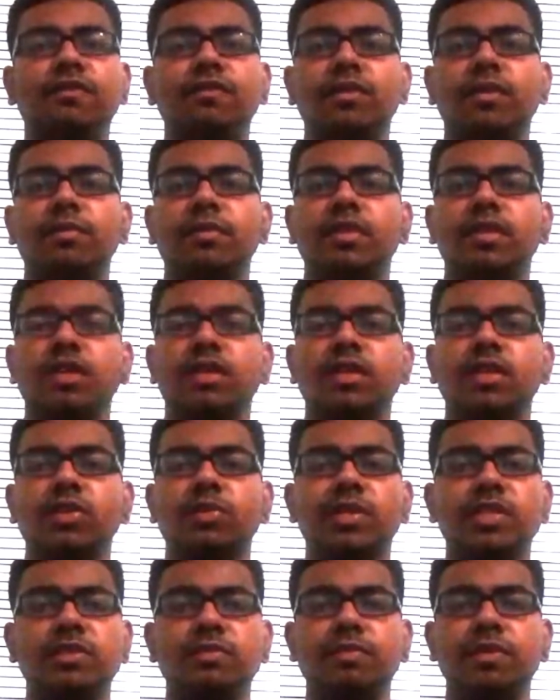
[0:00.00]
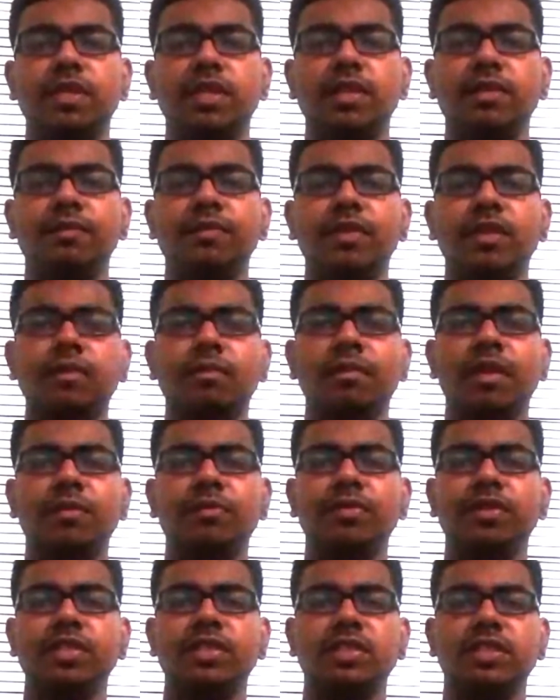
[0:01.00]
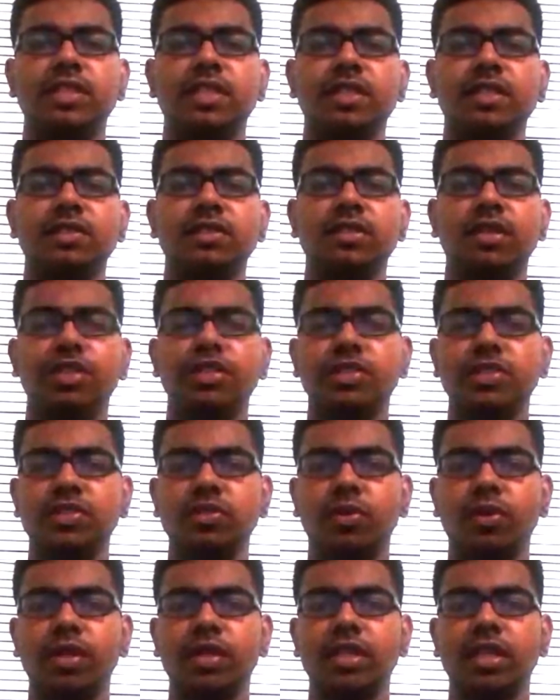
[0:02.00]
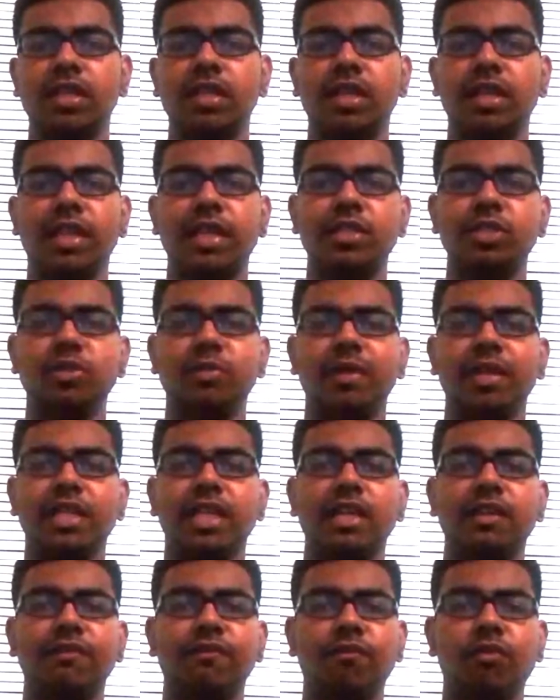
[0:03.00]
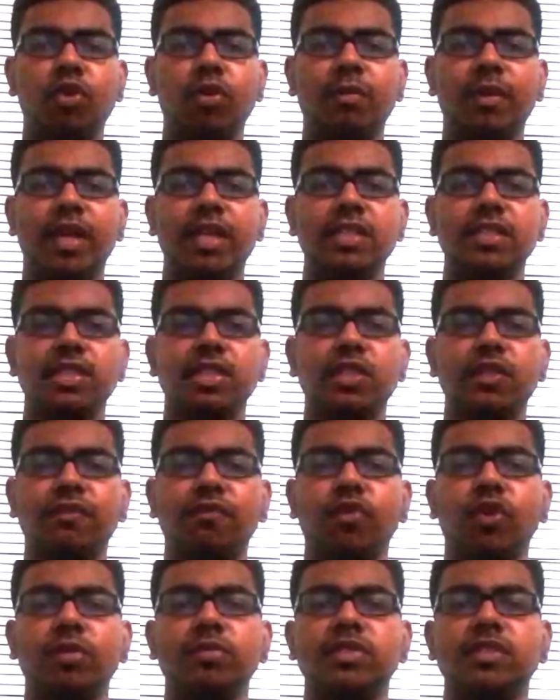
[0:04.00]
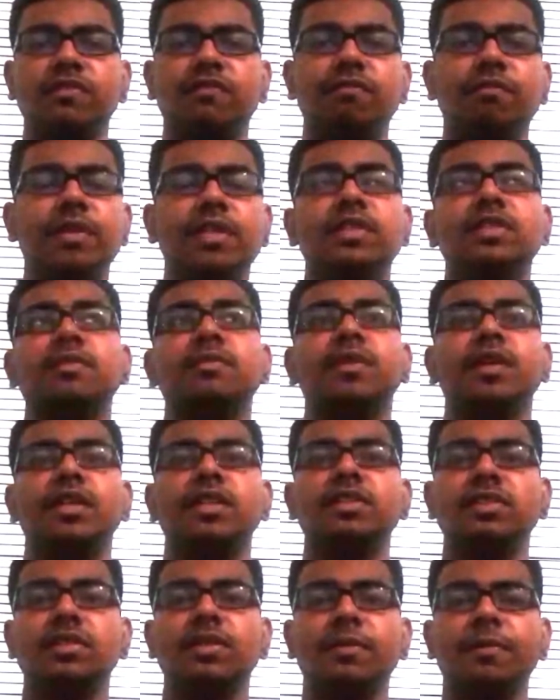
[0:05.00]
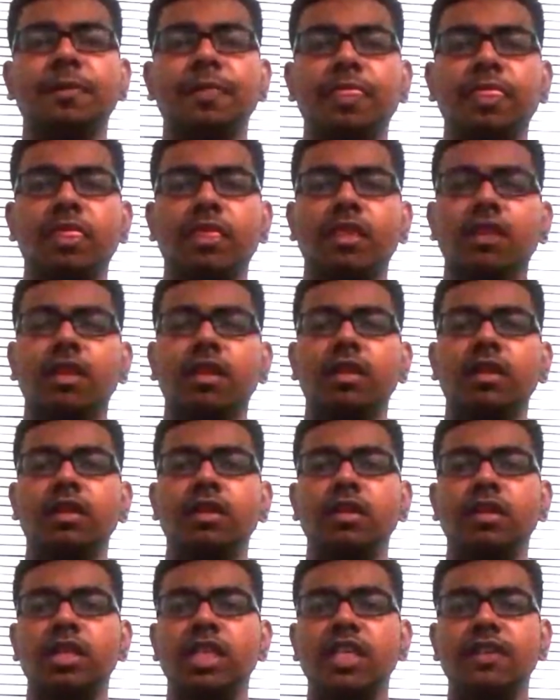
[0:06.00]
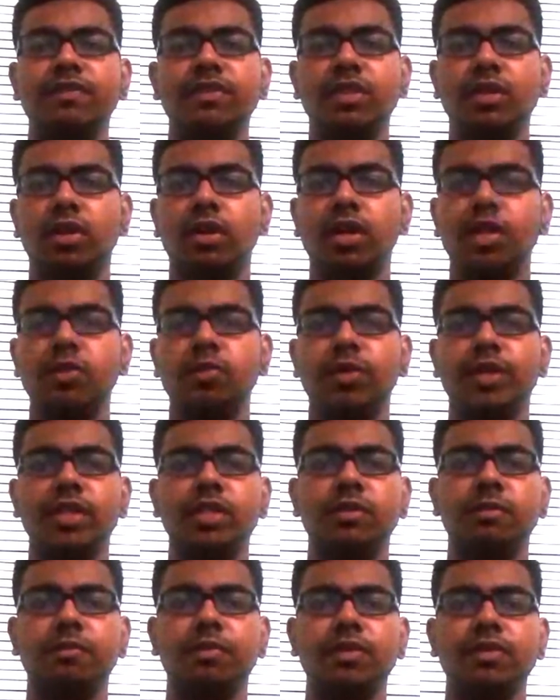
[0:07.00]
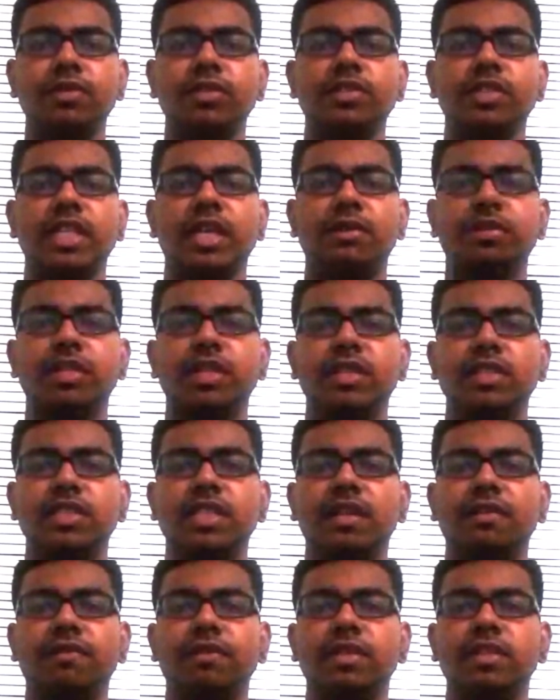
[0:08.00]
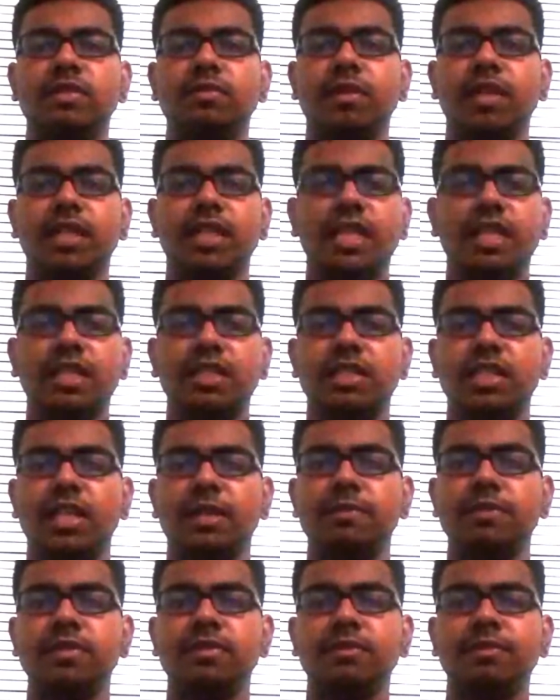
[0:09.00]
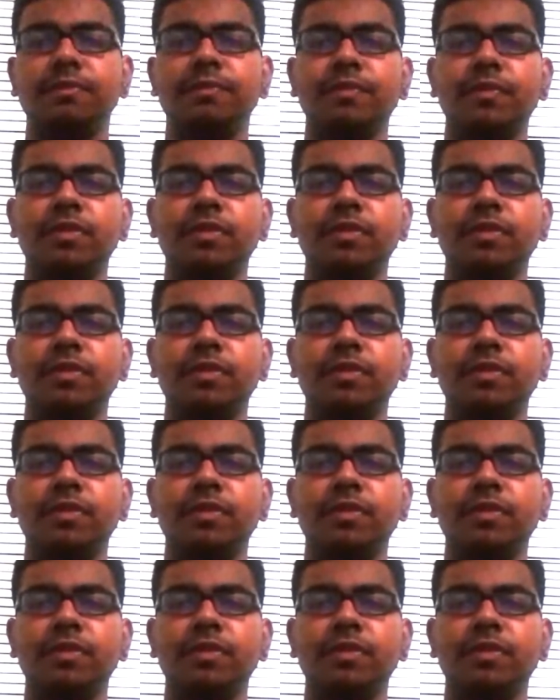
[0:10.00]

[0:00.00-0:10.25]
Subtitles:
from the USB memory sticks are stored in electromagnetic formats in the forms of bits and bytes. Even the hardware in computers nowadays have these magnetic tapes.